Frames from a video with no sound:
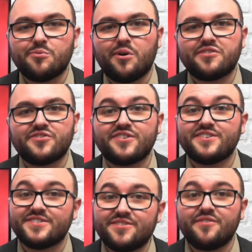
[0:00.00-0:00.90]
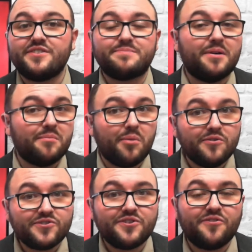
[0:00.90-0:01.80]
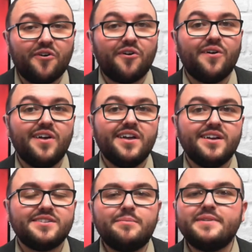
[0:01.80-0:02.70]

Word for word: Walsh for his service, but most of all, time